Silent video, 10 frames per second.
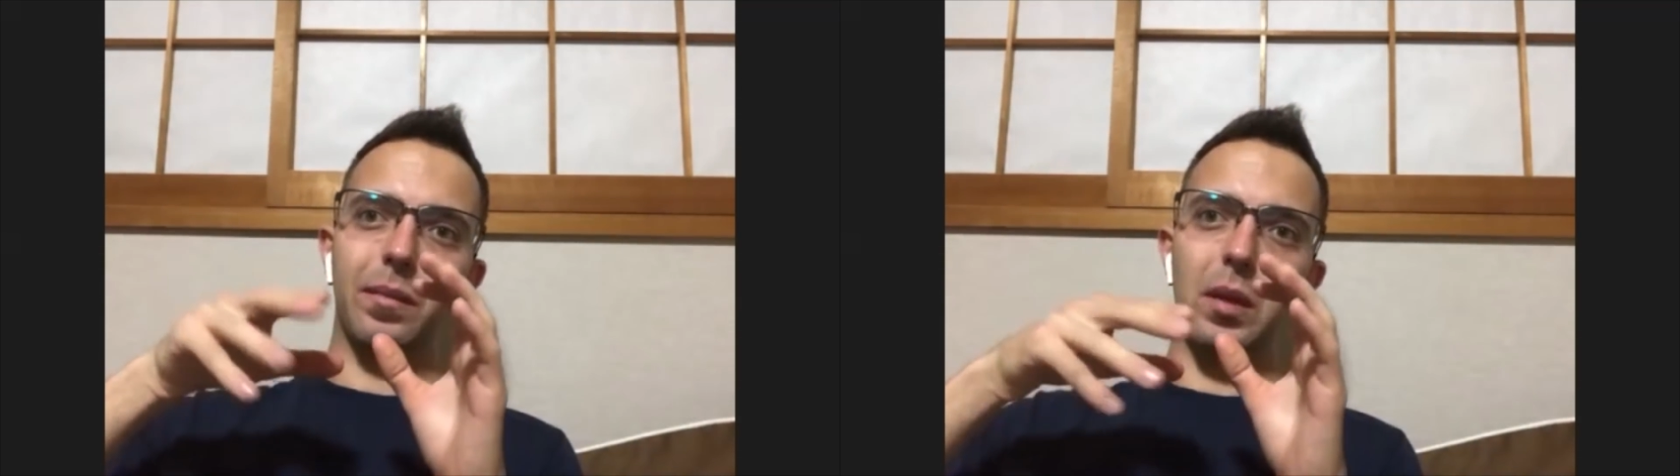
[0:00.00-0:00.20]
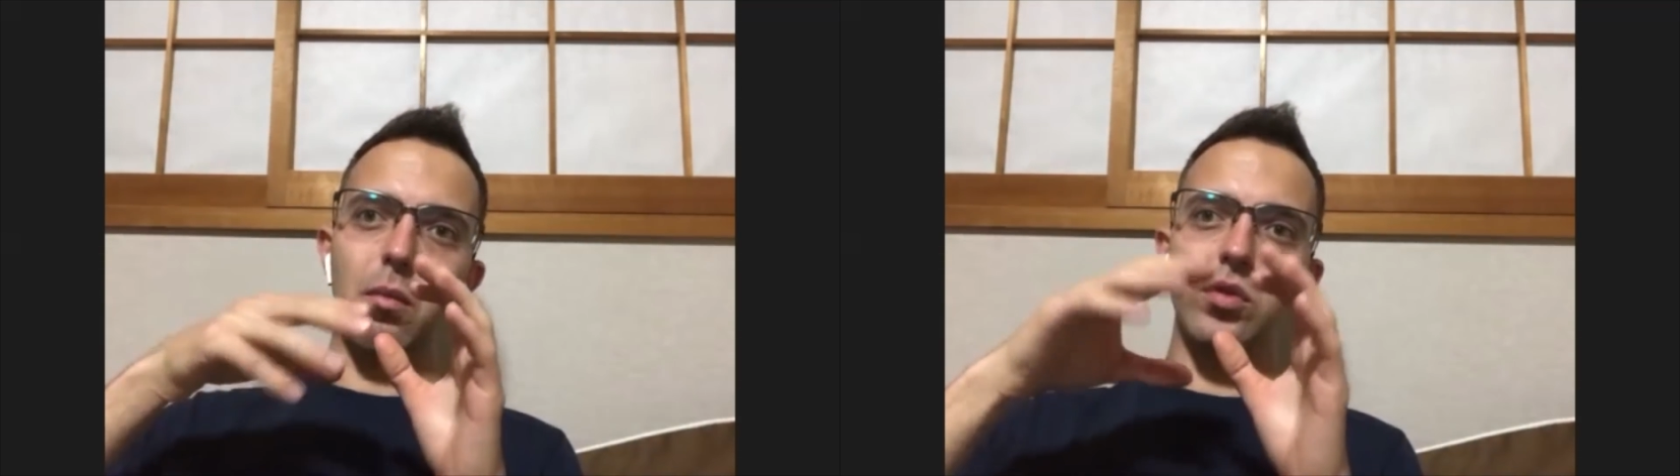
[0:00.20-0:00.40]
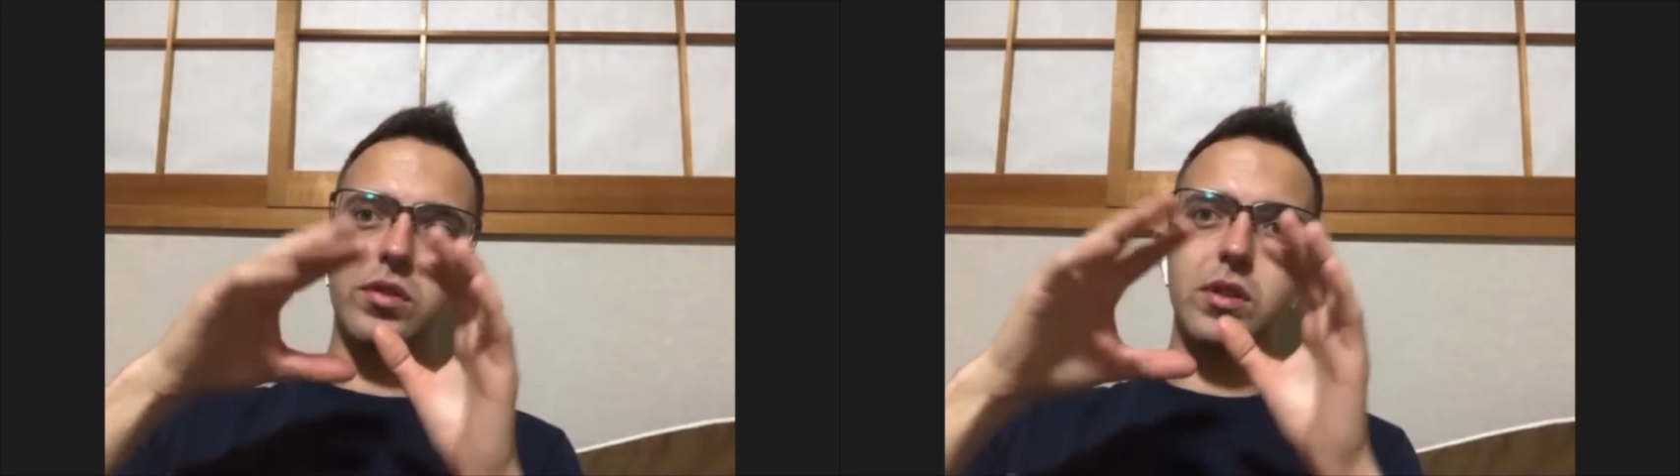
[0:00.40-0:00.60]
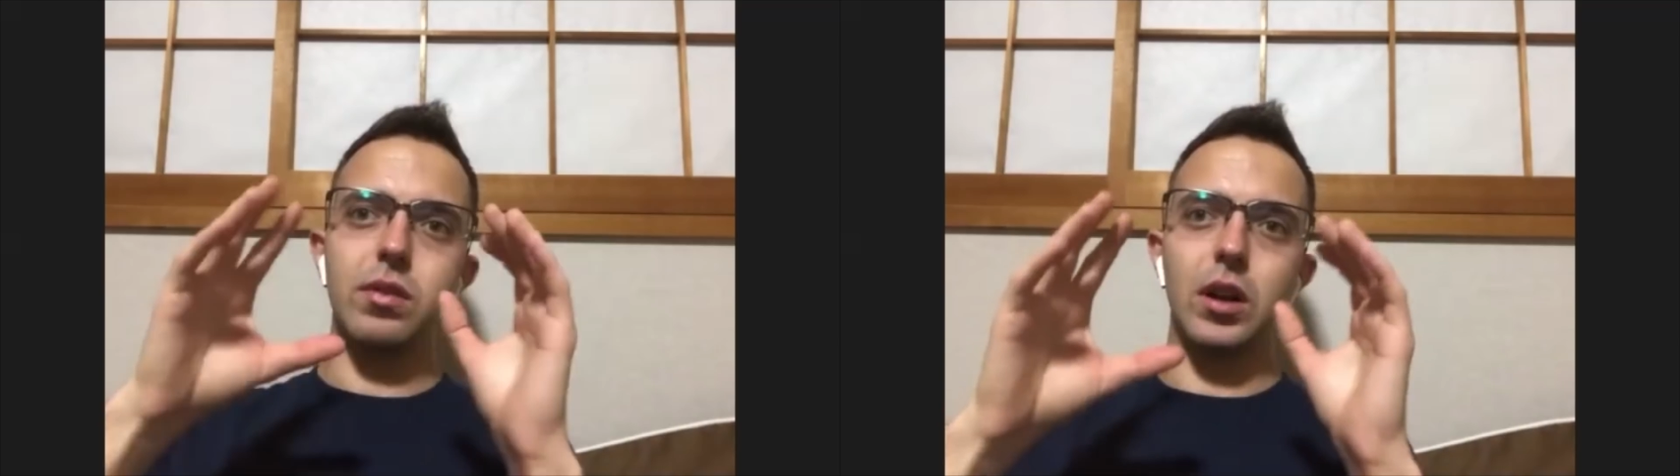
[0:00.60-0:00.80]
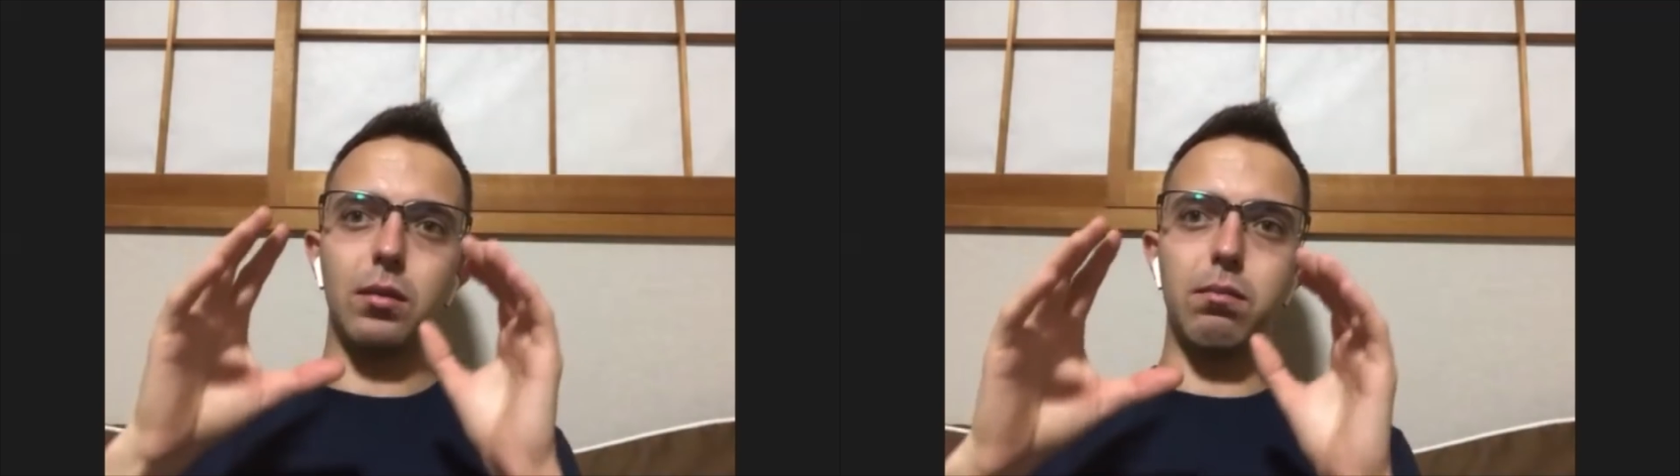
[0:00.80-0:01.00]
most
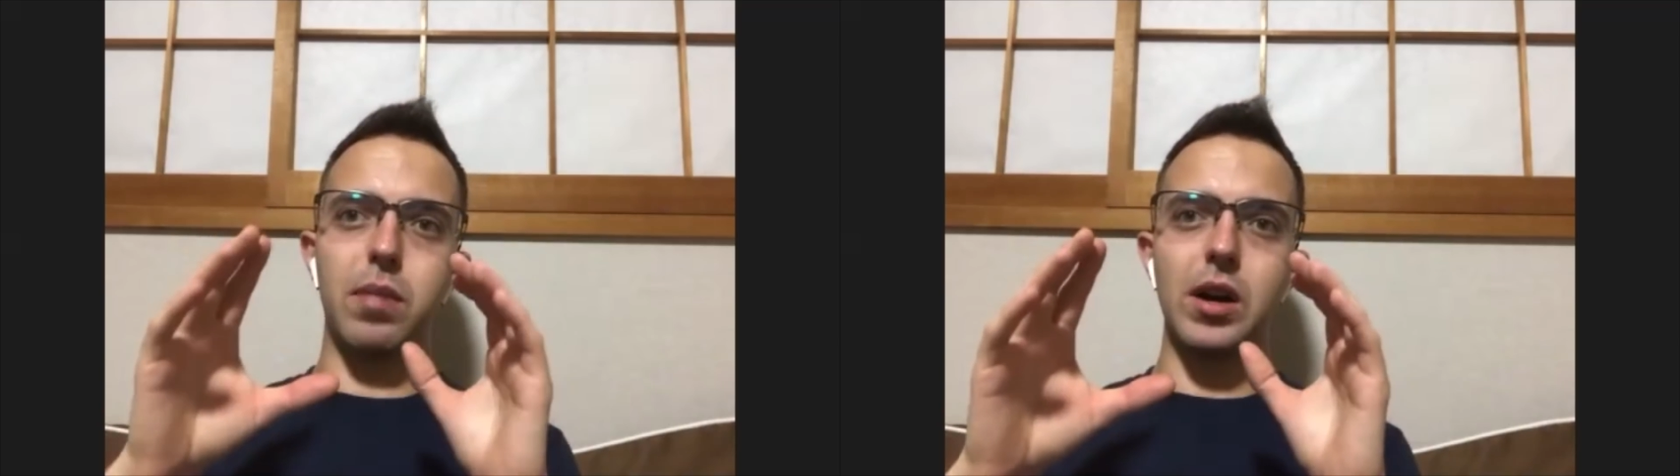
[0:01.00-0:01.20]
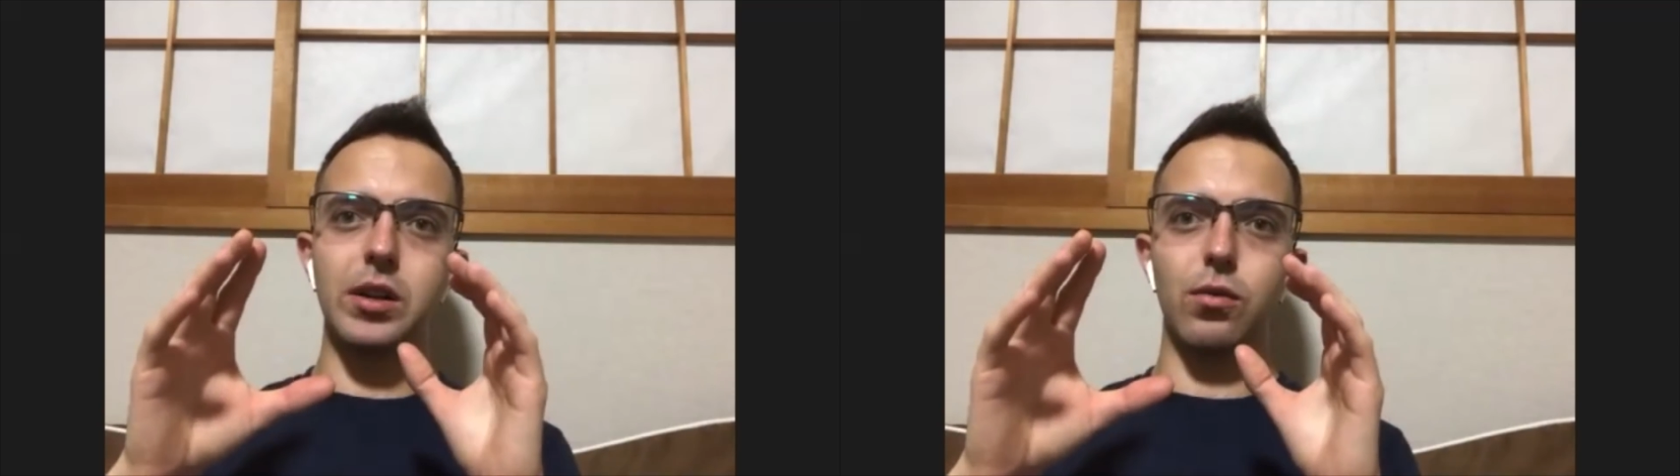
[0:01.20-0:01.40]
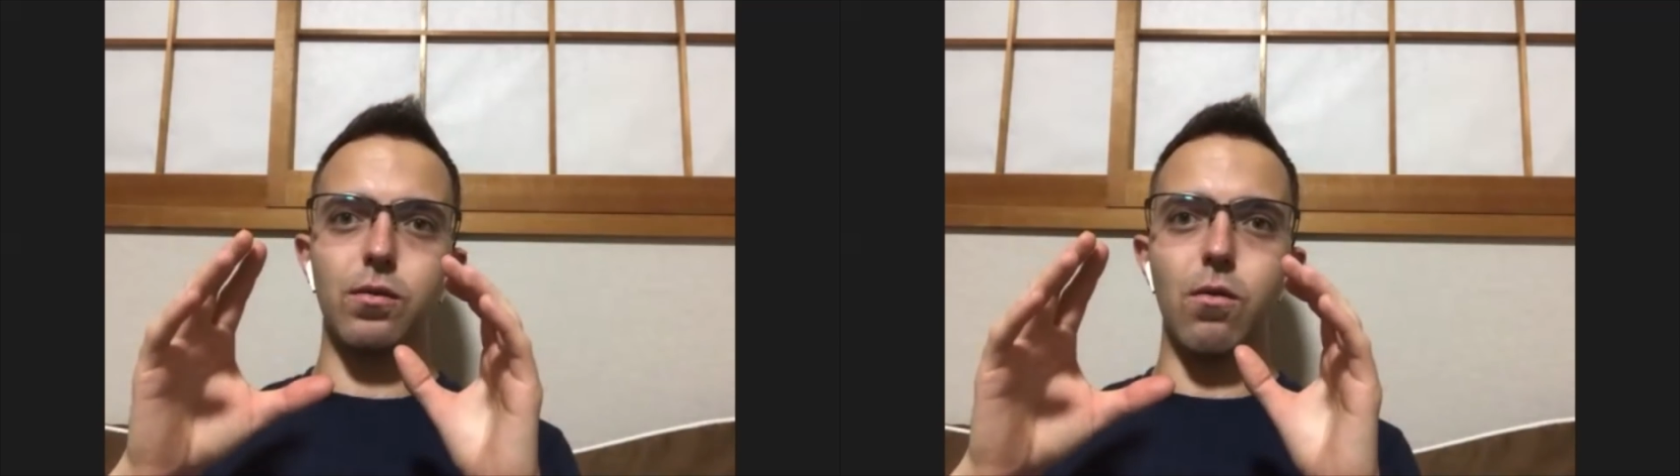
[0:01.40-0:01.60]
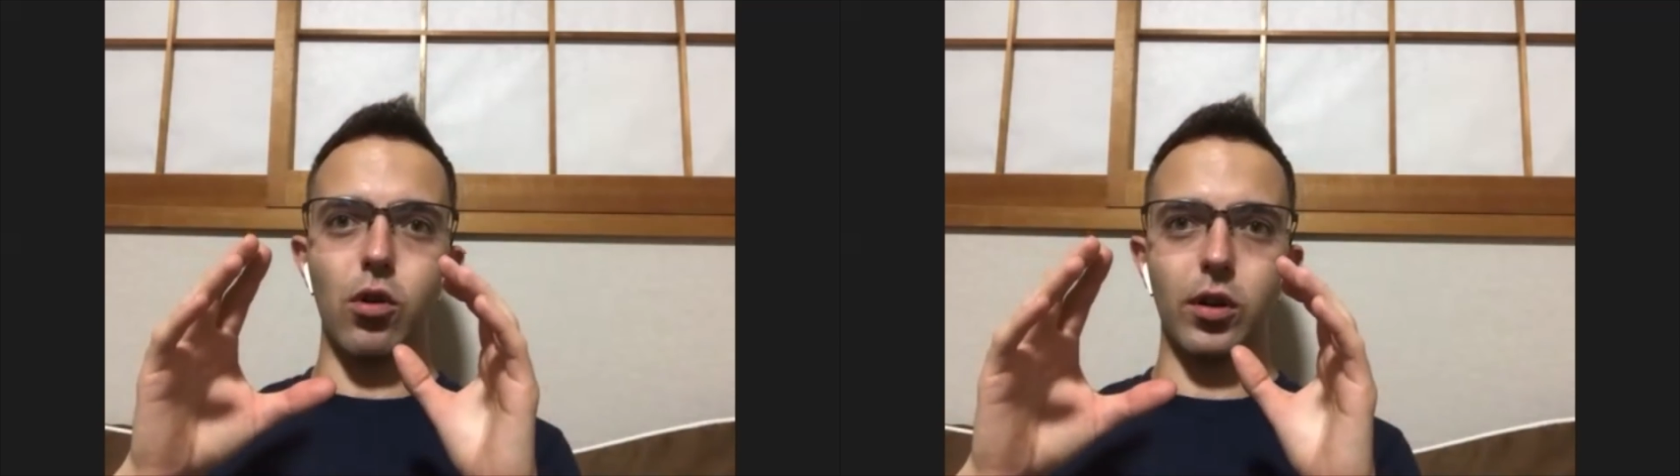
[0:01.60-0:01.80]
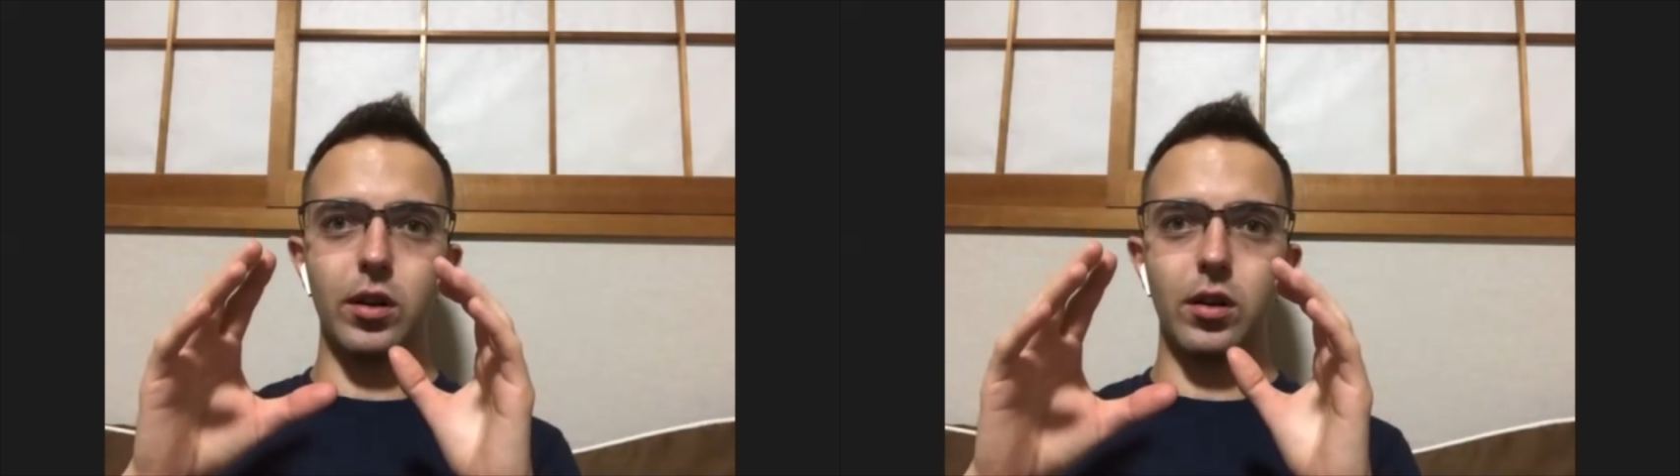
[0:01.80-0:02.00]
difficult part of work,